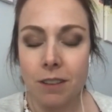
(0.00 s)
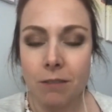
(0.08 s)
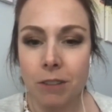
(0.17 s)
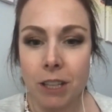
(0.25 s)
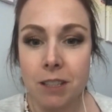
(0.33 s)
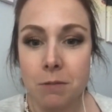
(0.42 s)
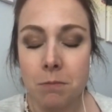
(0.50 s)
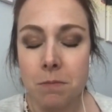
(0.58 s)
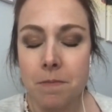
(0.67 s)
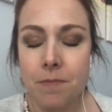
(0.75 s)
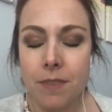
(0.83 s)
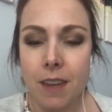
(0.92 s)
victim
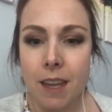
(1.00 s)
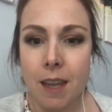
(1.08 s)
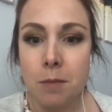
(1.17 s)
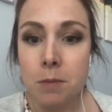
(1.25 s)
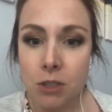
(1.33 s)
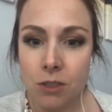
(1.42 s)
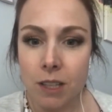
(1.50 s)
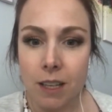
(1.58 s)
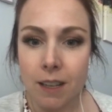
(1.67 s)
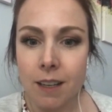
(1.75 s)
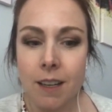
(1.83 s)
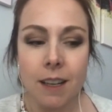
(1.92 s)

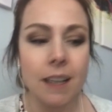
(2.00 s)
imagery